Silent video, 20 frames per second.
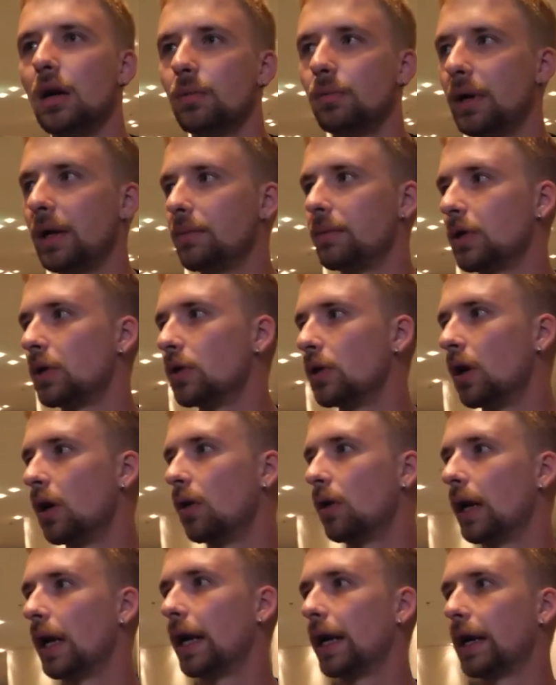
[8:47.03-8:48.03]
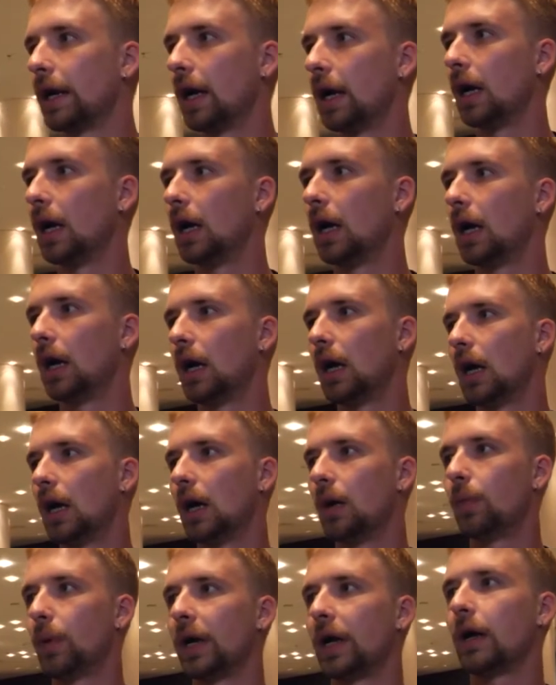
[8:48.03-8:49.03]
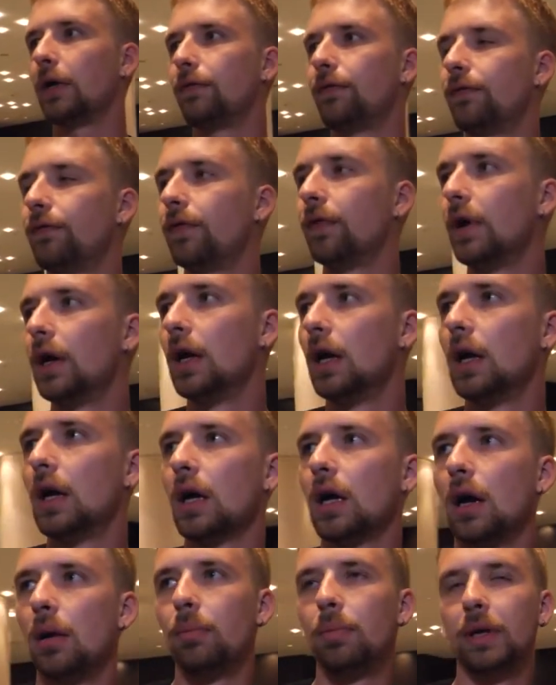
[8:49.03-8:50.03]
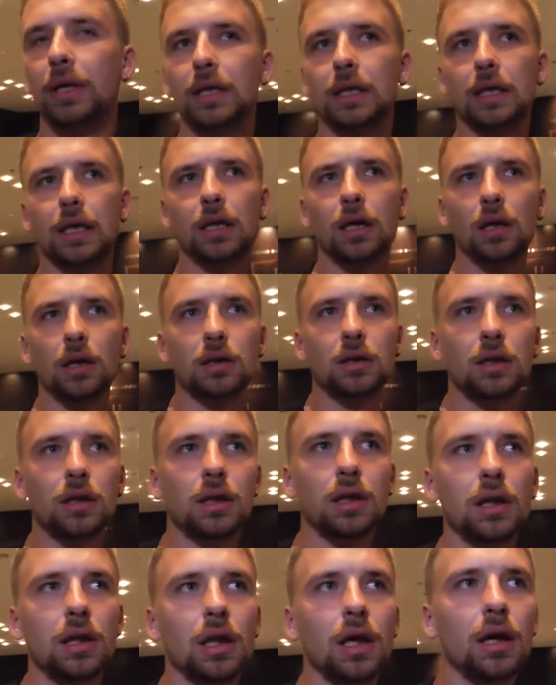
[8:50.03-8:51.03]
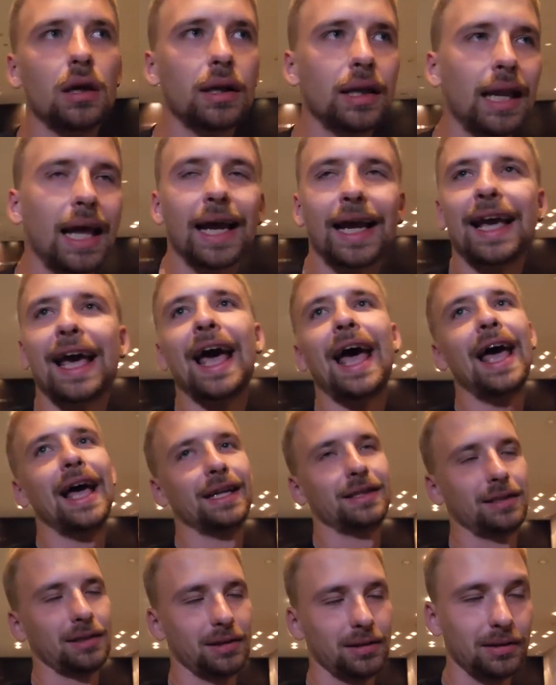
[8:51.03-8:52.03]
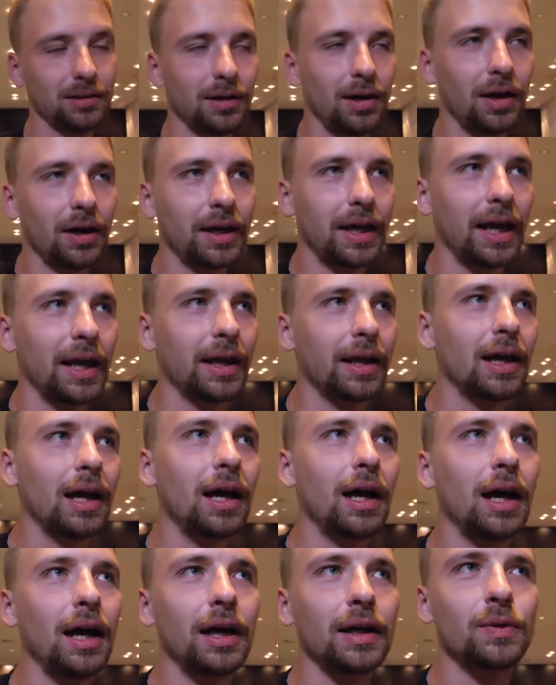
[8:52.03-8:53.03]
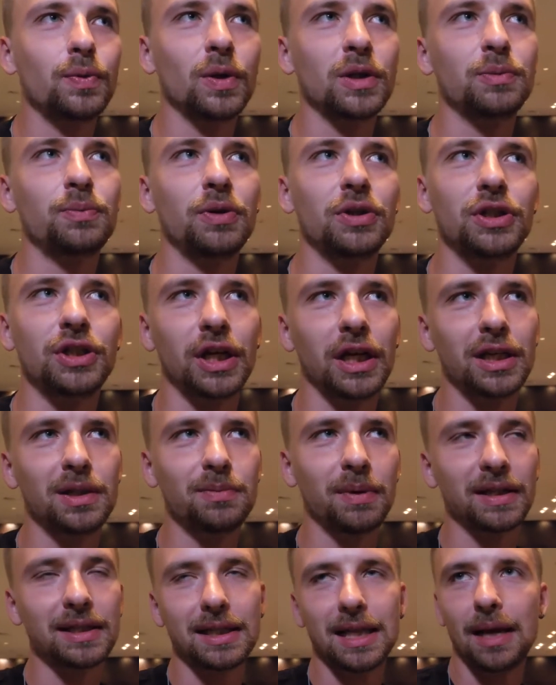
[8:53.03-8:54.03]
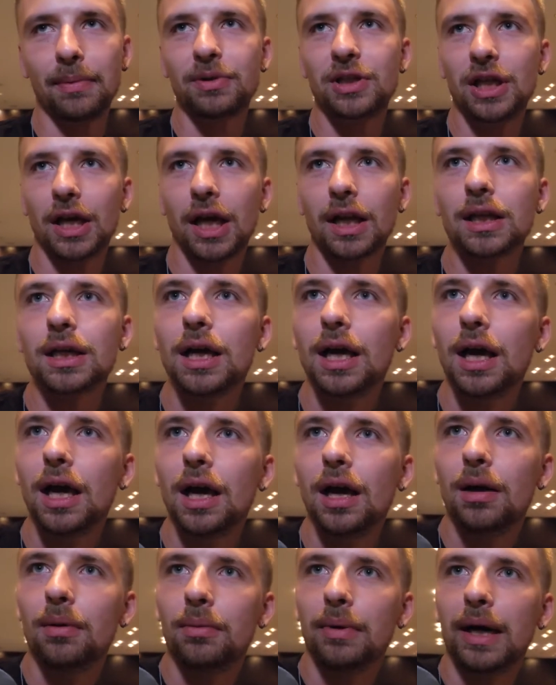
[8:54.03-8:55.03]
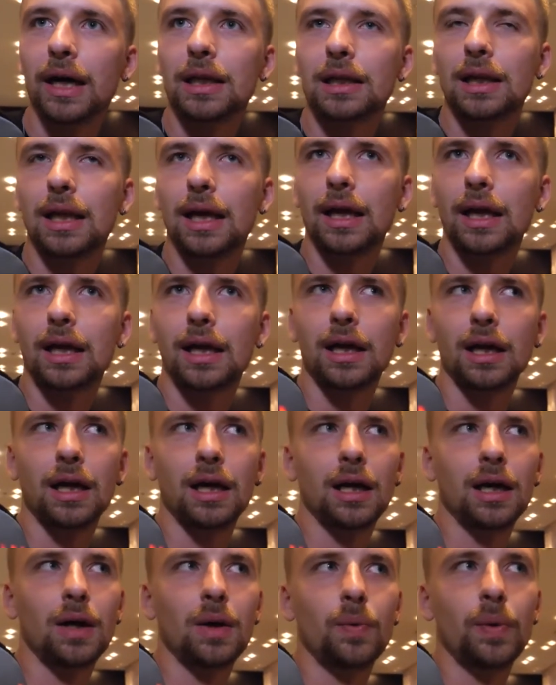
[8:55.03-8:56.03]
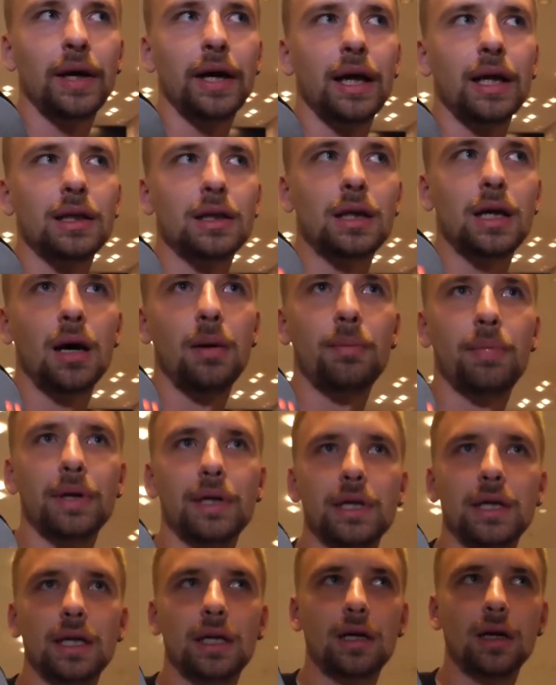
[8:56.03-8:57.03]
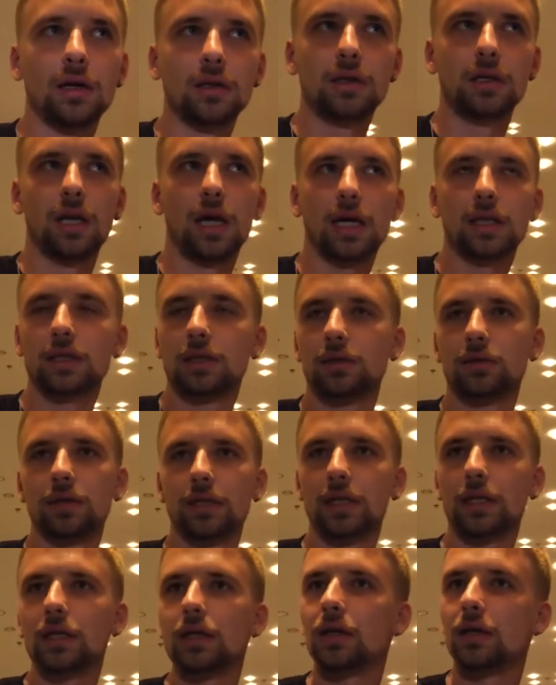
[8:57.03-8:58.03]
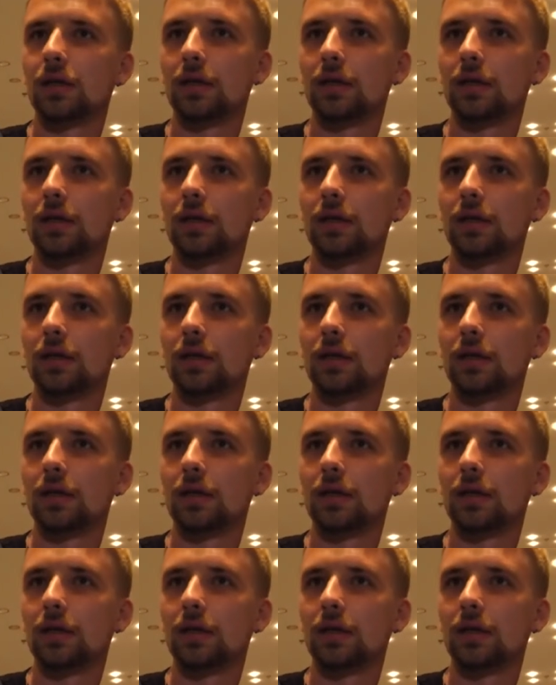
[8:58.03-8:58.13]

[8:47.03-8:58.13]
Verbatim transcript: Maybe you know like uh, we have company called like Head. Okay, uh, it was purchased by Snapchat, but mm. like uh, we had company called Looksery.